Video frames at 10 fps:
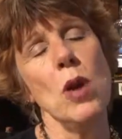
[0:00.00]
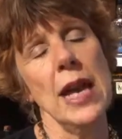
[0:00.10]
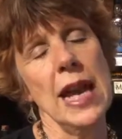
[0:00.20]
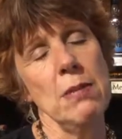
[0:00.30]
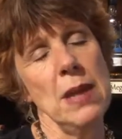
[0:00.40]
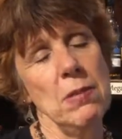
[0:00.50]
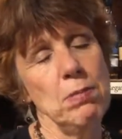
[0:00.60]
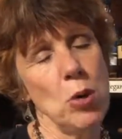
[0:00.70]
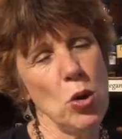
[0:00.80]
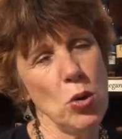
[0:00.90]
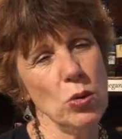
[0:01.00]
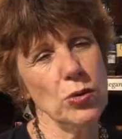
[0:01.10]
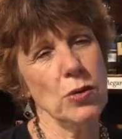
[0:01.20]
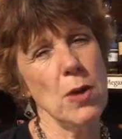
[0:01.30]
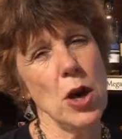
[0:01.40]
handmade bowls
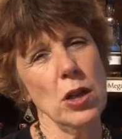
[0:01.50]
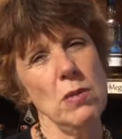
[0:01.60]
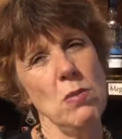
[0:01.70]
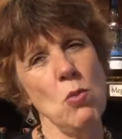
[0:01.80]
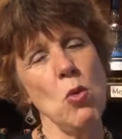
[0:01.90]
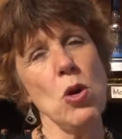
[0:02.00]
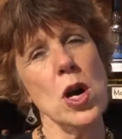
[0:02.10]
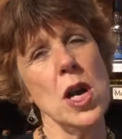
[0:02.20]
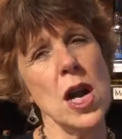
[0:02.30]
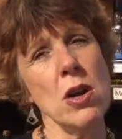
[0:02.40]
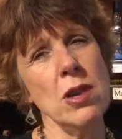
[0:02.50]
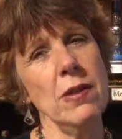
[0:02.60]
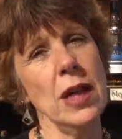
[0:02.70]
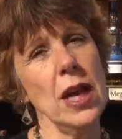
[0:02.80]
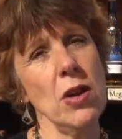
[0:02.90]
from Ireland. More, and I don't
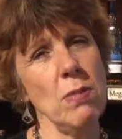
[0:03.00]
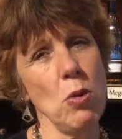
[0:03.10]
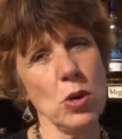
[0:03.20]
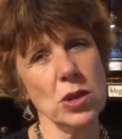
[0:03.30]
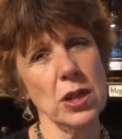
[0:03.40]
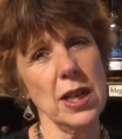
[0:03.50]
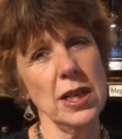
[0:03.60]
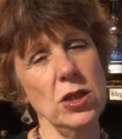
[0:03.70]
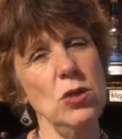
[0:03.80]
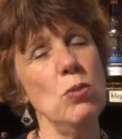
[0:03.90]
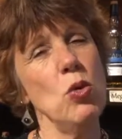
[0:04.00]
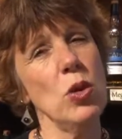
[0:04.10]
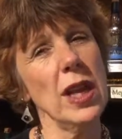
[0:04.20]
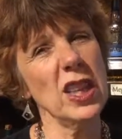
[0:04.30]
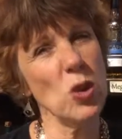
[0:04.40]
even carry porcelain. do more
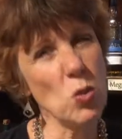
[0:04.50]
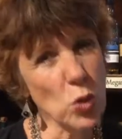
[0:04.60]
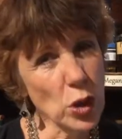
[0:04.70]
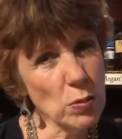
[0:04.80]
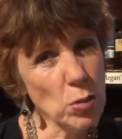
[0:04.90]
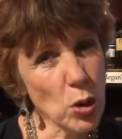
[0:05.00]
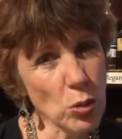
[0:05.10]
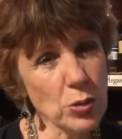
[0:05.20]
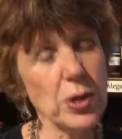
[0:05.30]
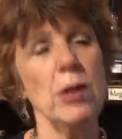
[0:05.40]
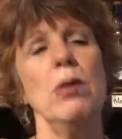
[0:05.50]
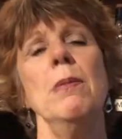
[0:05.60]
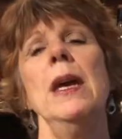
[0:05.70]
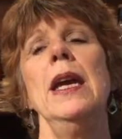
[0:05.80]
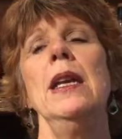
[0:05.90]
like the wood bowls that were made.